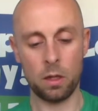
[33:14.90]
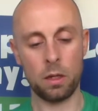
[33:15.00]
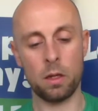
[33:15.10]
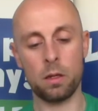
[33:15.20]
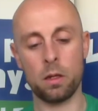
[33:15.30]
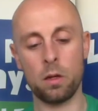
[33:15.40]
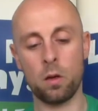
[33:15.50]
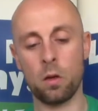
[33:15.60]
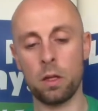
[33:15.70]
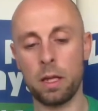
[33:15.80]
And then
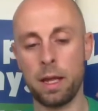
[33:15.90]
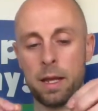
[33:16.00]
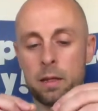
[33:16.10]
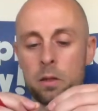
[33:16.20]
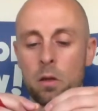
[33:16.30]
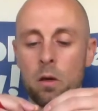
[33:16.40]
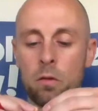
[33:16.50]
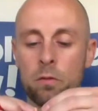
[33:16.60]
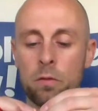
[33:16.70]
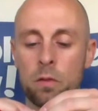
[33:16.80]
on the end
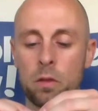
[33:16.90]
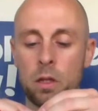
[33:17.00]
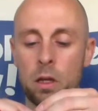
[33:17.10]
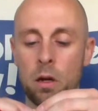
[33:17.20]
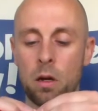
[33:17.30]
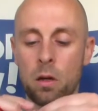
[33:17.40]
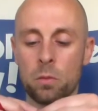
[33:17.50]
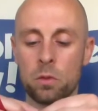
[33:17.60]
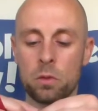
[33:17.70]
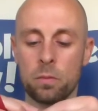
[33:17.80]
of the
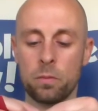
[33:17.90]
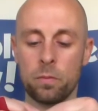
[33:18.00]
arms.